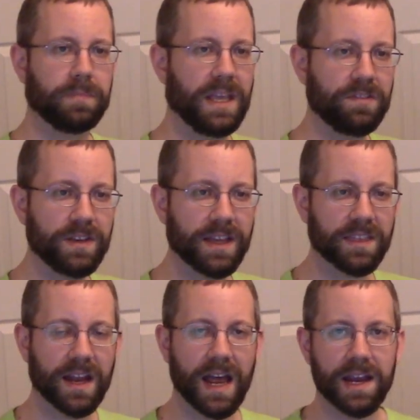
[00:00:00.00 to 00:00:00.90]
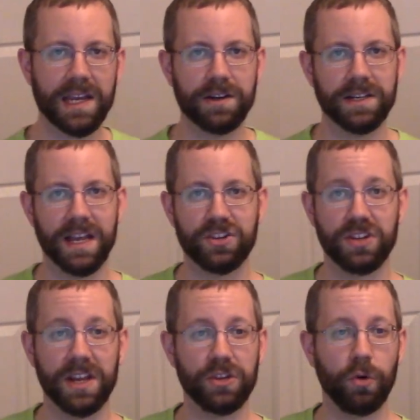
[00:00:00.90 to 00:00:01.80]
If you get that eye
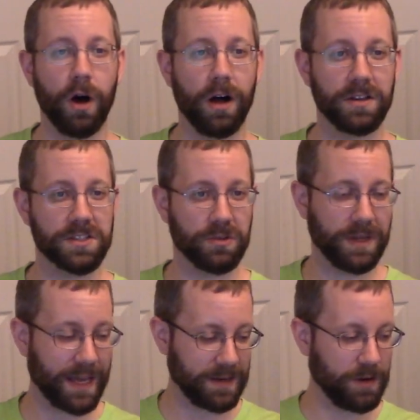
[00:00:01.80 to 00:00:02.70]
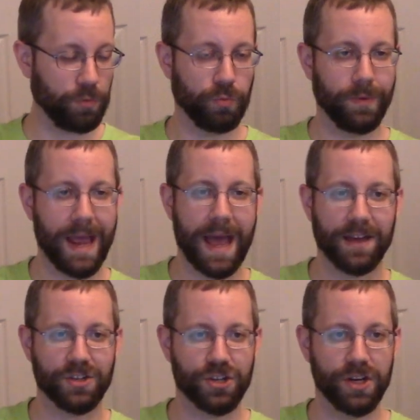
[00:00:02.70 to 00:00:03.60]
irritation and you also get a
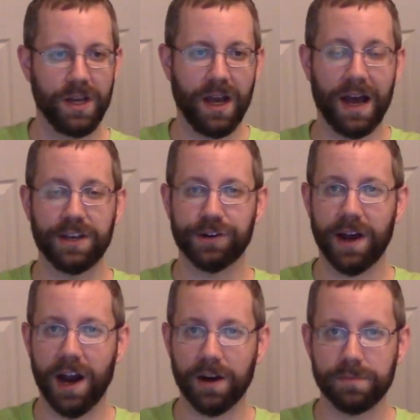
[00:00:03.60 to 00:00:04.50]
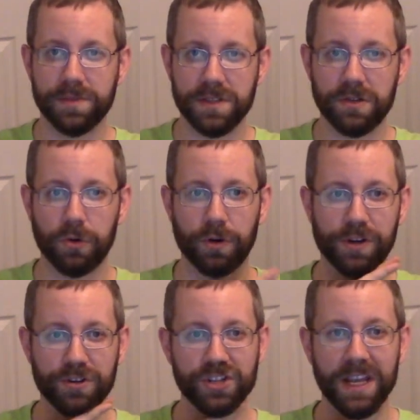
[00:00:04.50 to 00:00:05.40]
rash on your arms, or
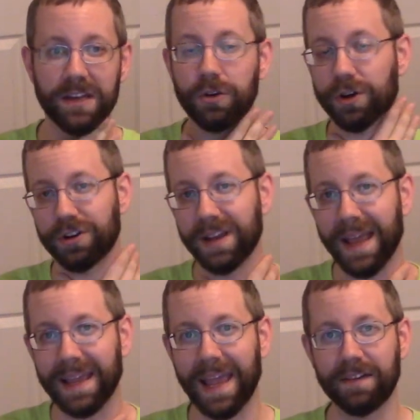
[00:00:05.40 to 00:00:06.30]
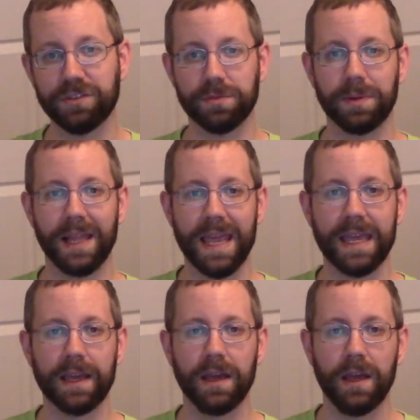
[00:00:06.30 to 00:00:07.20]
your chin, or your neck after
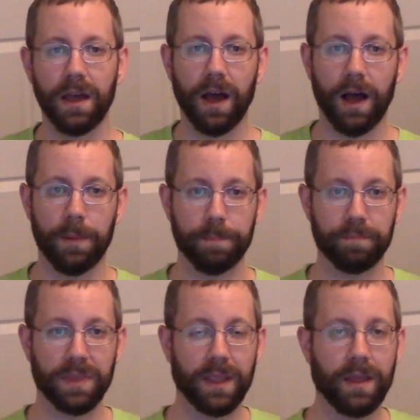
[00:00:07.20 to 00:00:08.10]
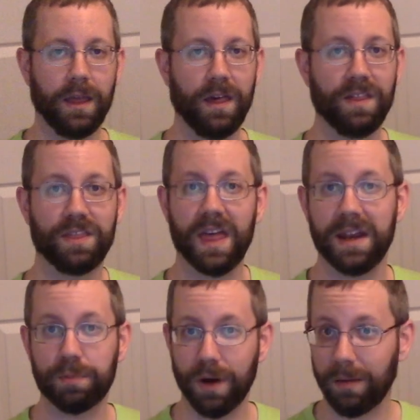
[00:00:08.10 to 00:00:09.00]
playing,
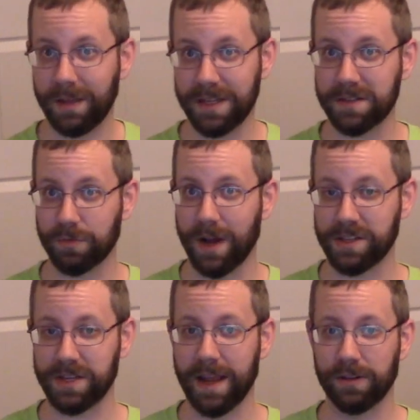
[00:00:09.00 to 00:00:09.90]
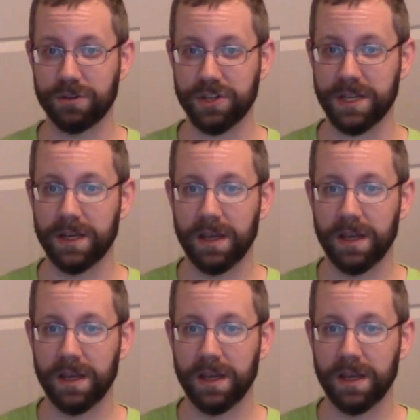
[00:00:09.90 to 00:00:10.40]
then it probably is a rosin allergy.